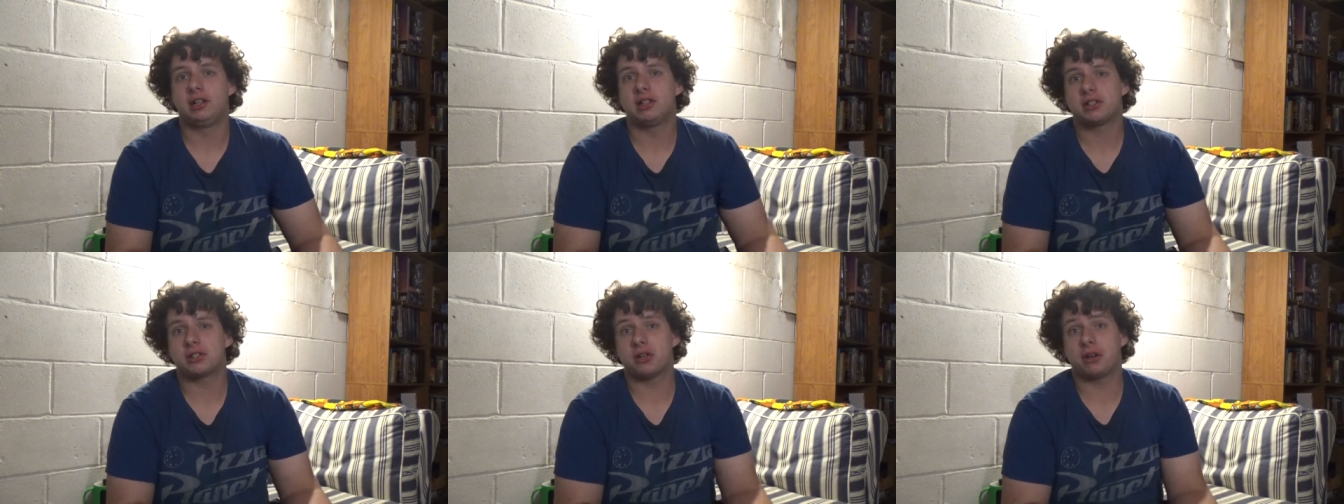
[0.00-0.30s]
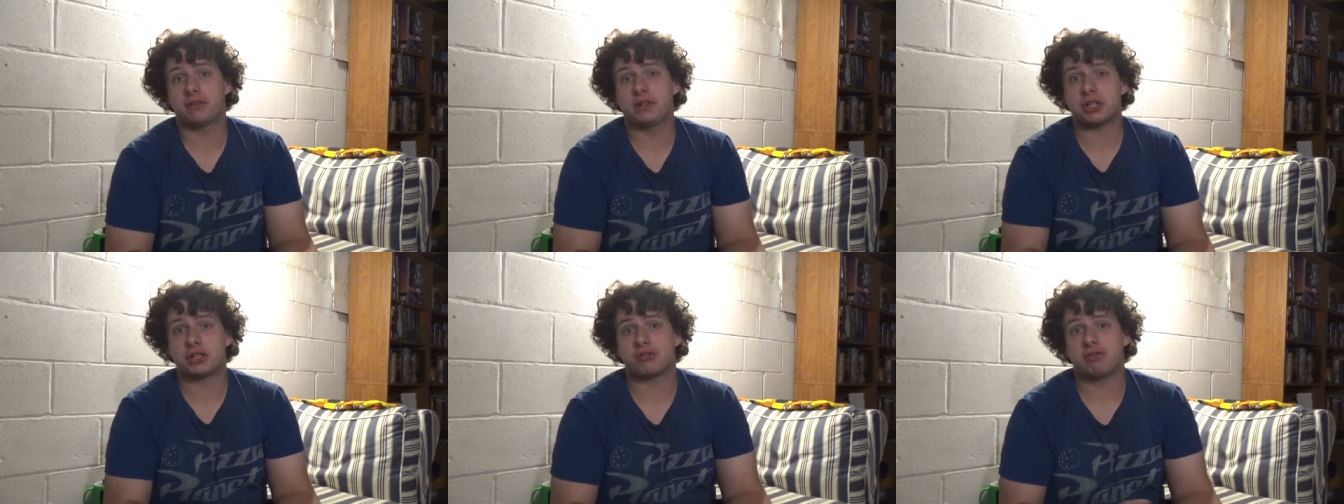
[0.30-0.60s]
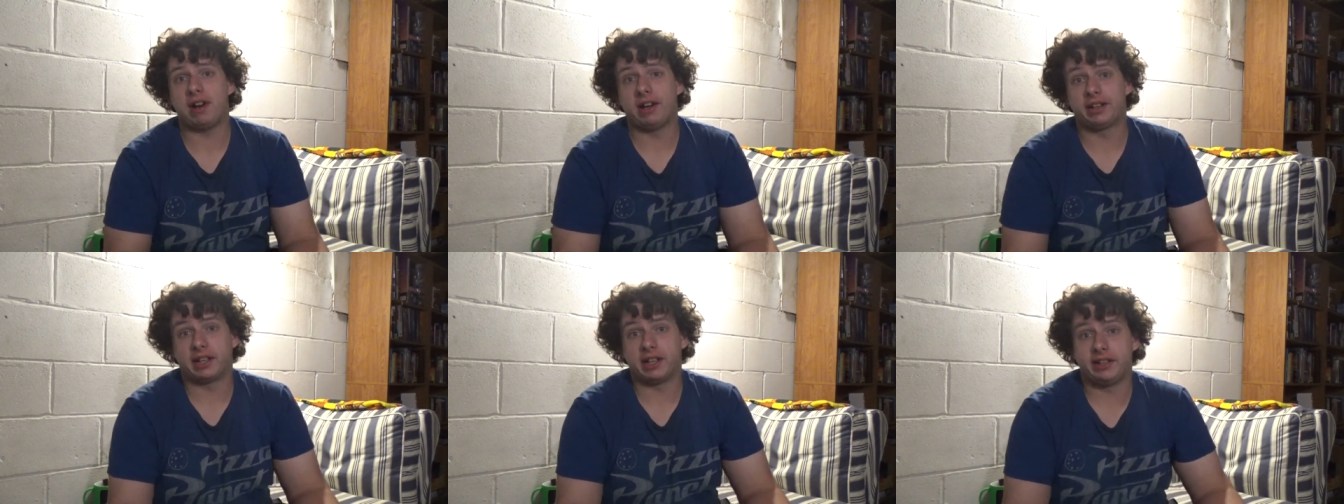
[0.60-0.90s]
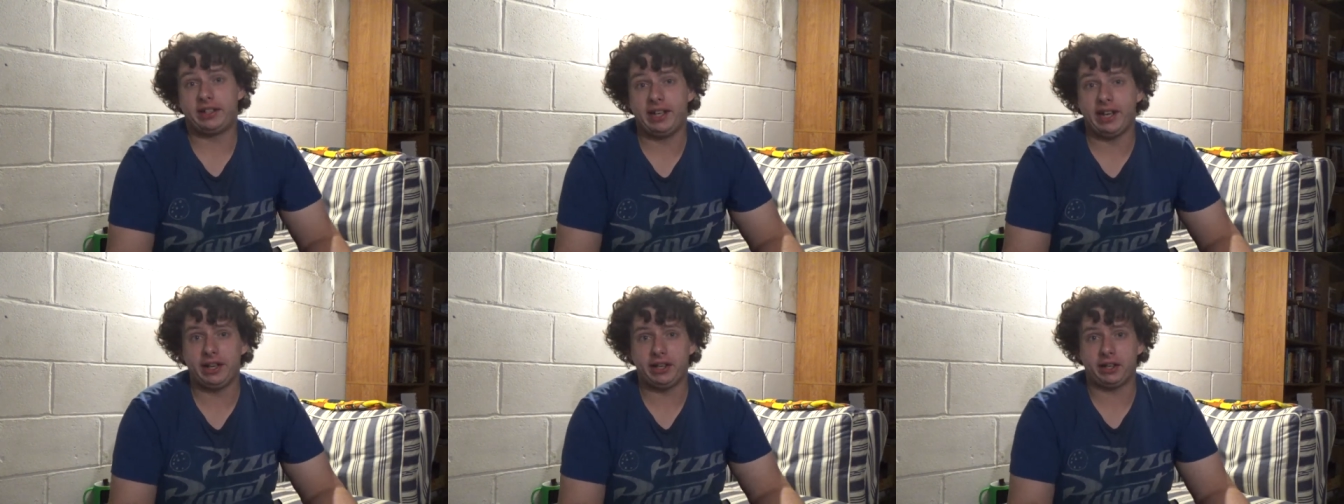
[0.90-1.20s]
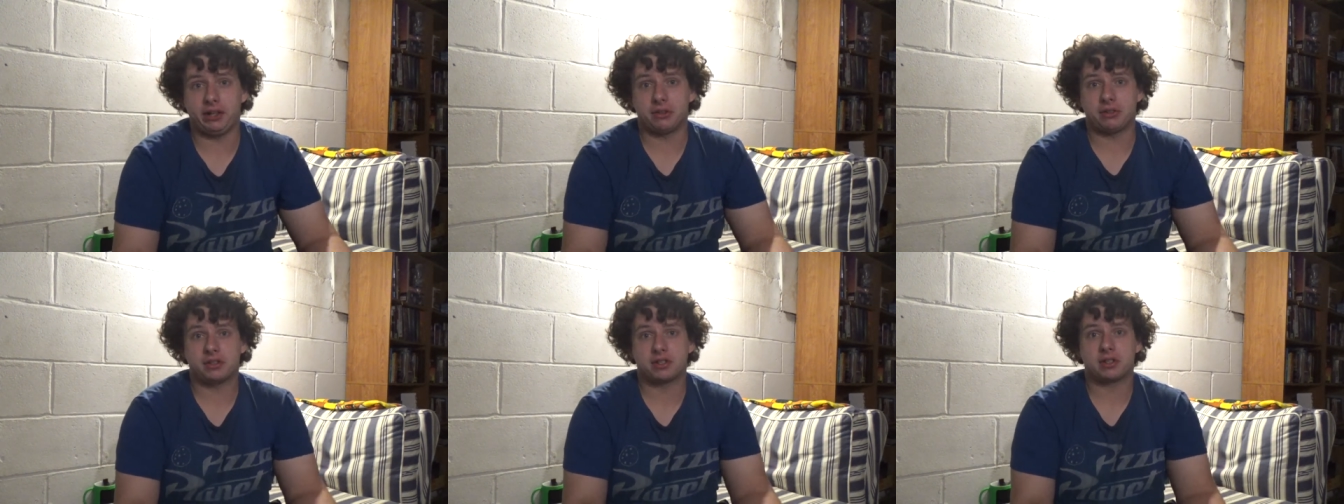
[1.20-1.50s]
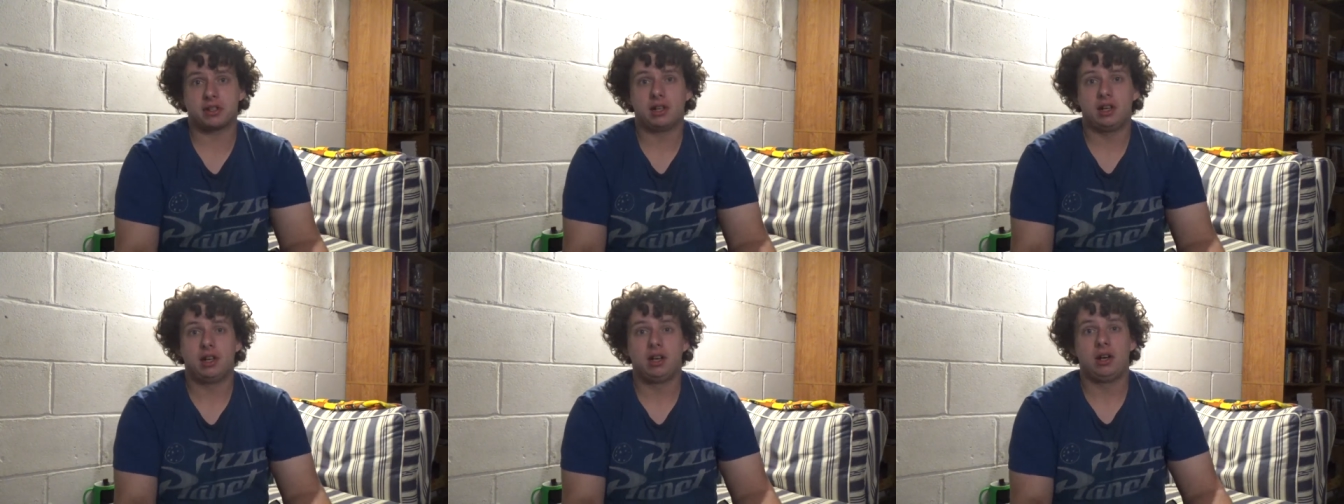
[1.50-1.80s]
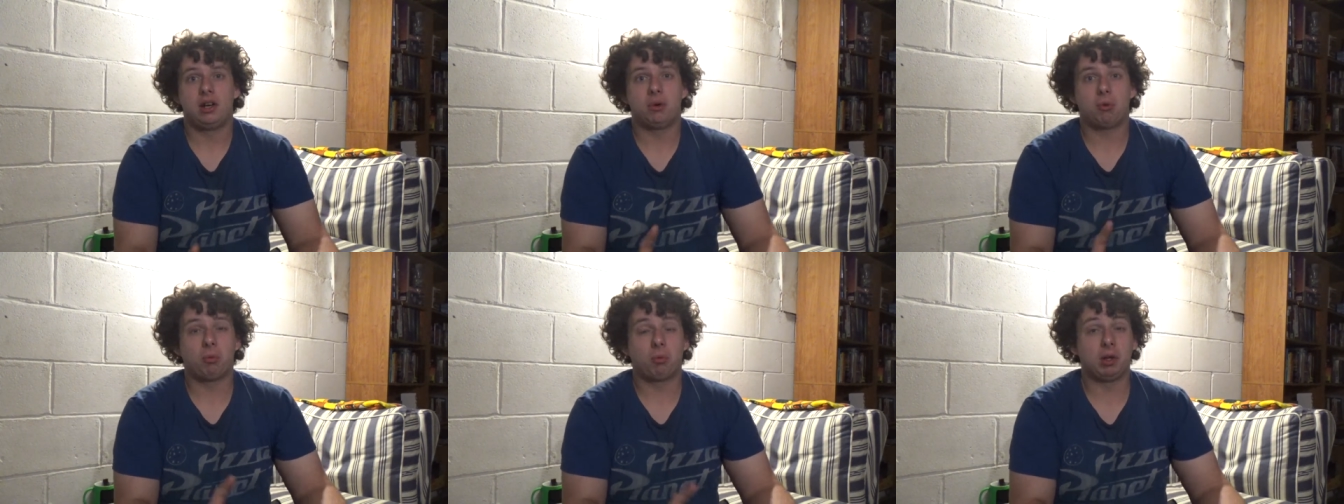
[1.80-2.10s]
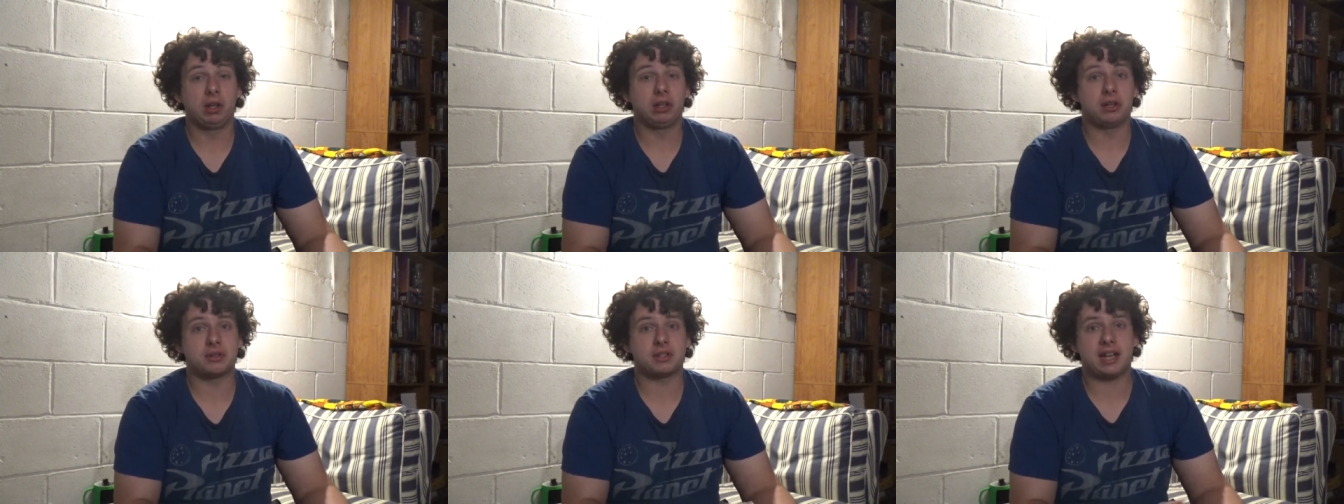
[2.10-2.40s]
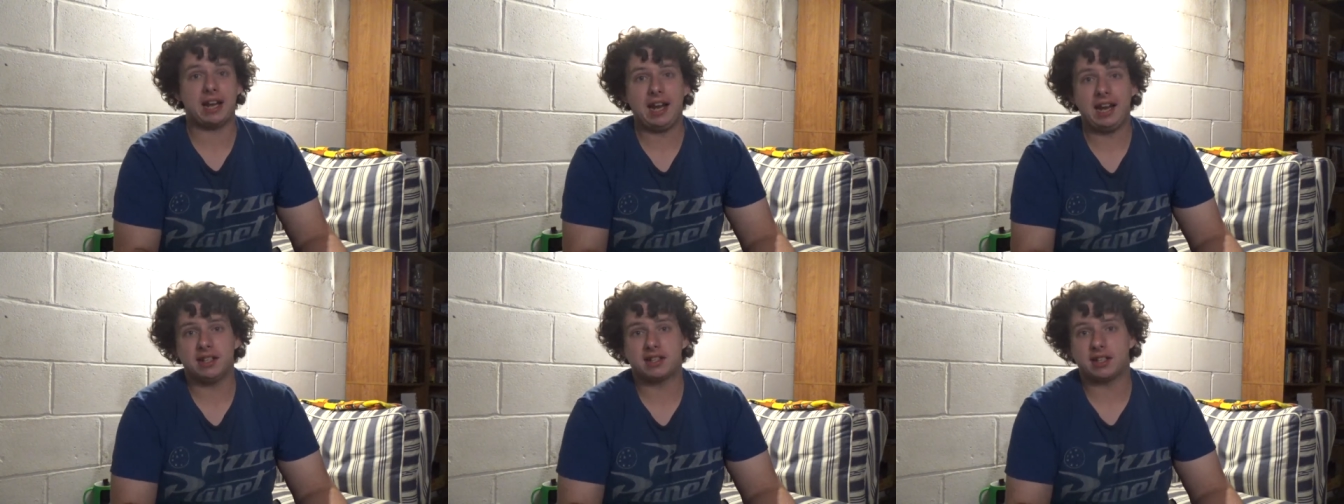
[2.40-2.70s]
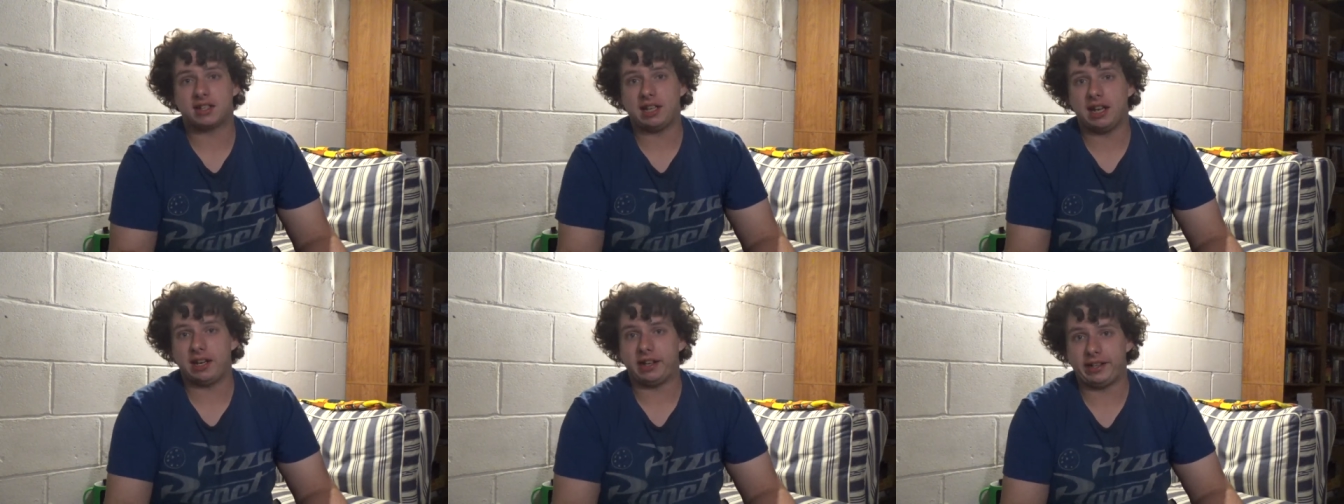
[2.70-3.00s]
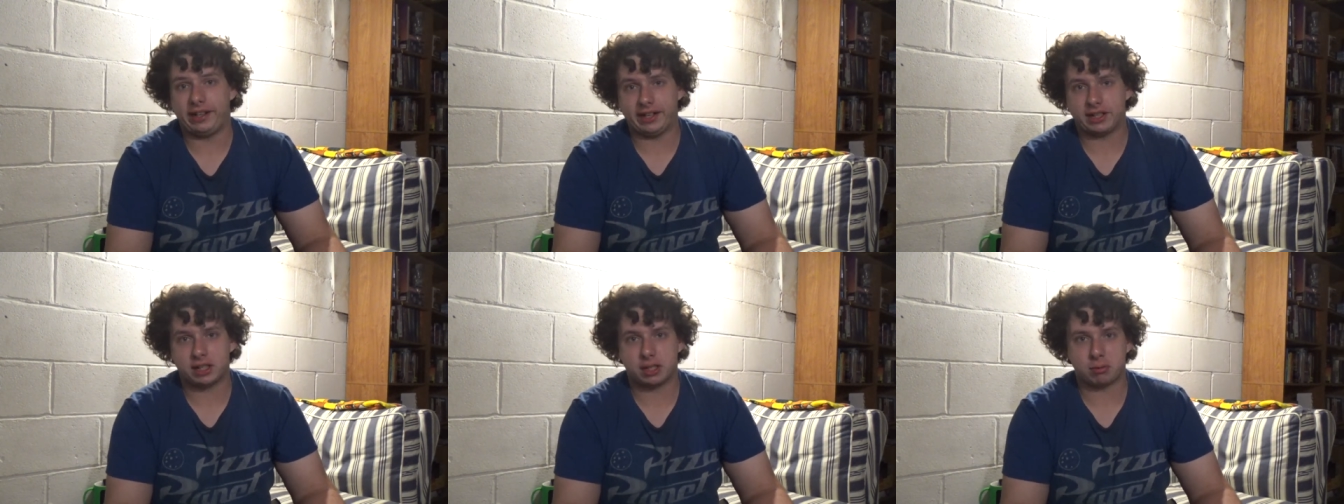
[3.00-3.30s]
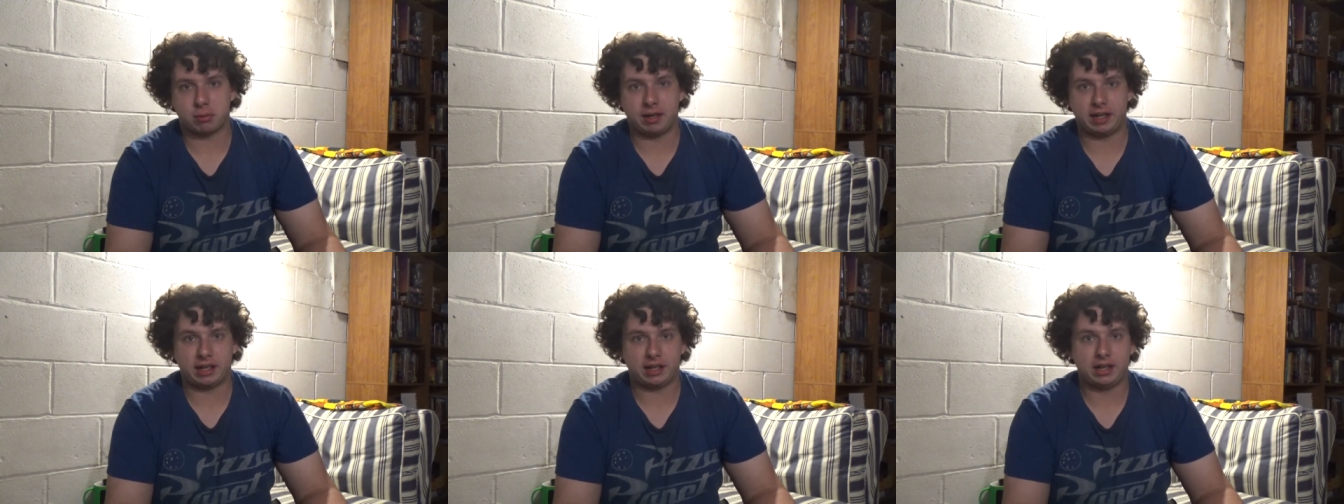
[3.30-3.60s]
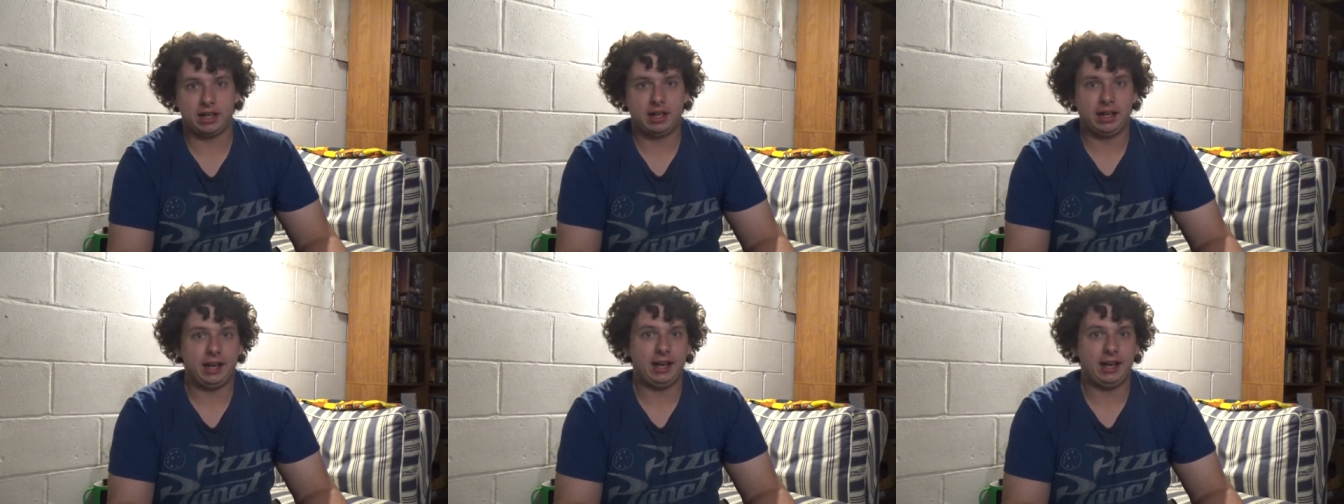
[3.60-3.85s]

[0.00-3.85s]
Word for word: So if this trend continues, we'll lose 8 to 10 next week,